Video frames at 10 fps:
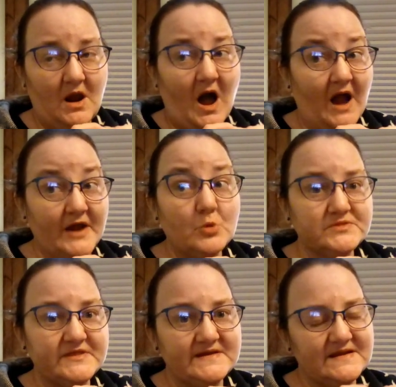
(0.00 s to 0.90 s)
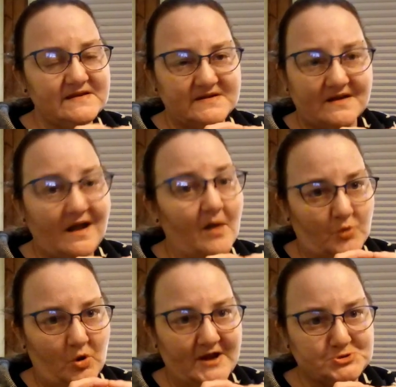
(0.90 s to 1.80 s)
I only needed a
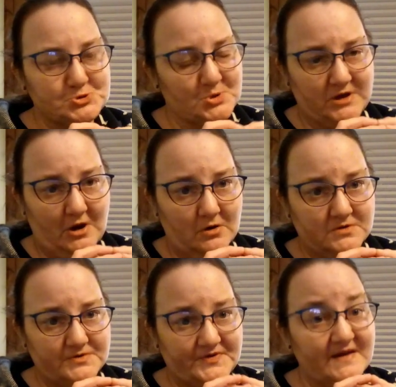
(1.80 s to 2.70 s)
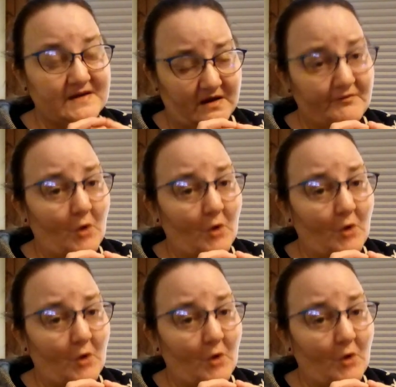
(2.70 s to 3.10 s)
couple extra yards, and I have